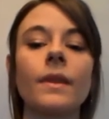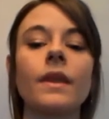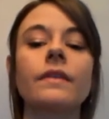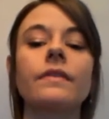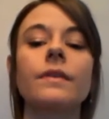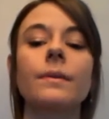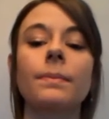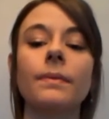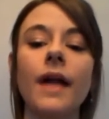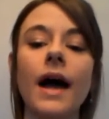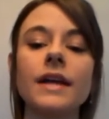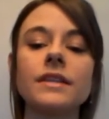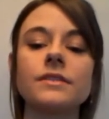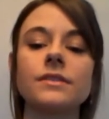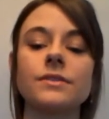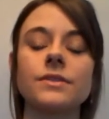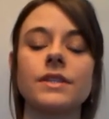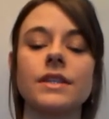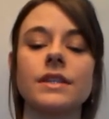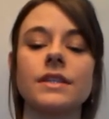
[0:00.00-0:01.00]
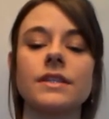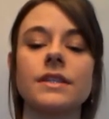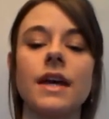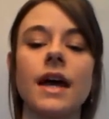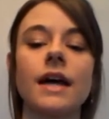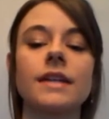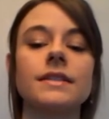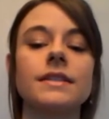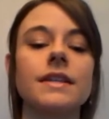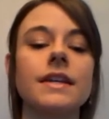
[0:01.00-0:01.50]
The blastocyst
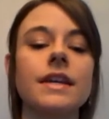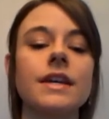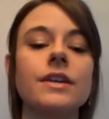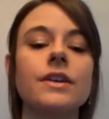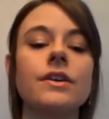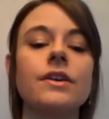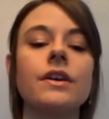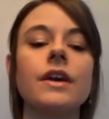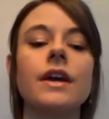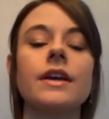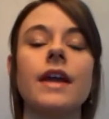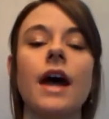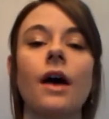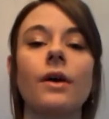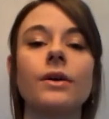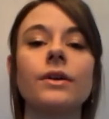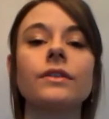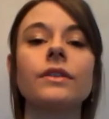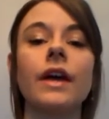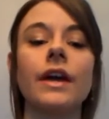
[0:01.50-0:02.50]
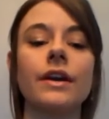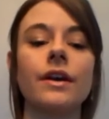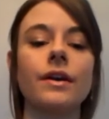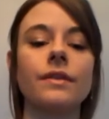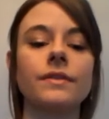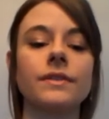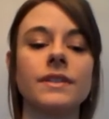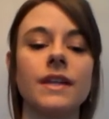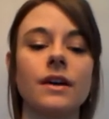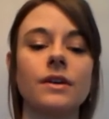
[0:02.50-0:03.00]
has an inner and outer layer of
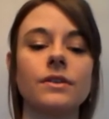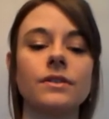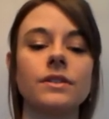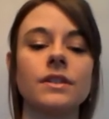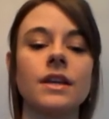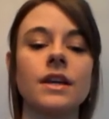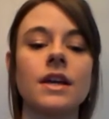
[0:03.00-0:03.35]
cells,